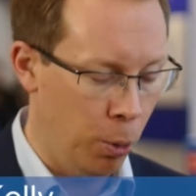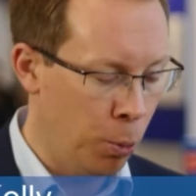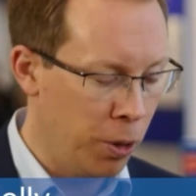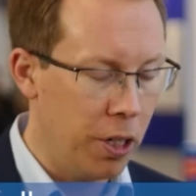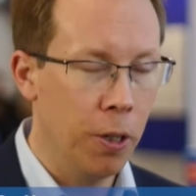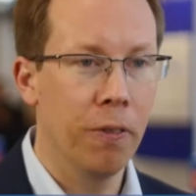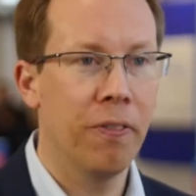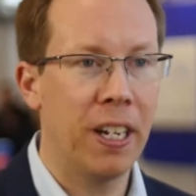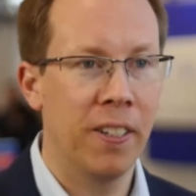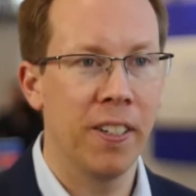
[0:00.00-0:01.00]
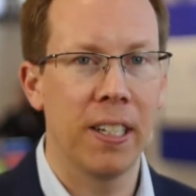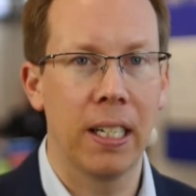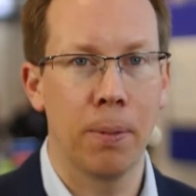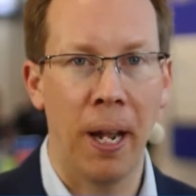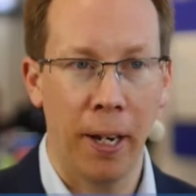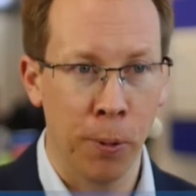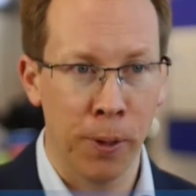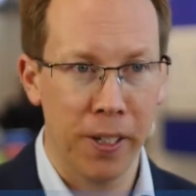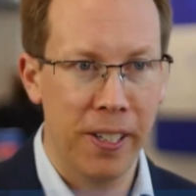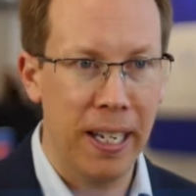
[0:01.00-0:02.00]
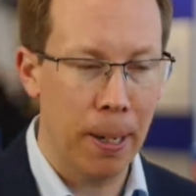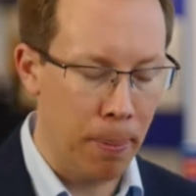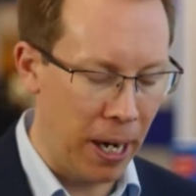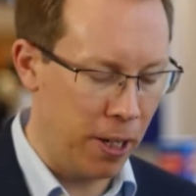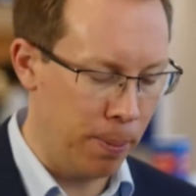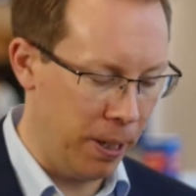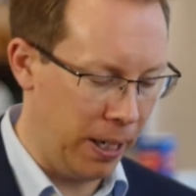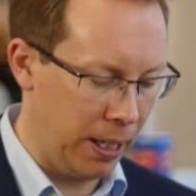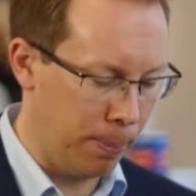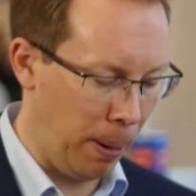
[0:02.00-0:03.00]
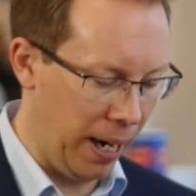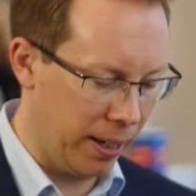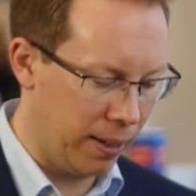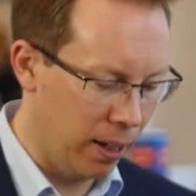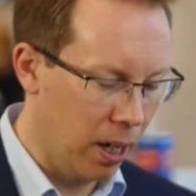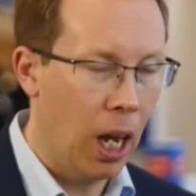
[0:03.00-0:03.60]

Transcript: What do your investors expect? What do senior management expect?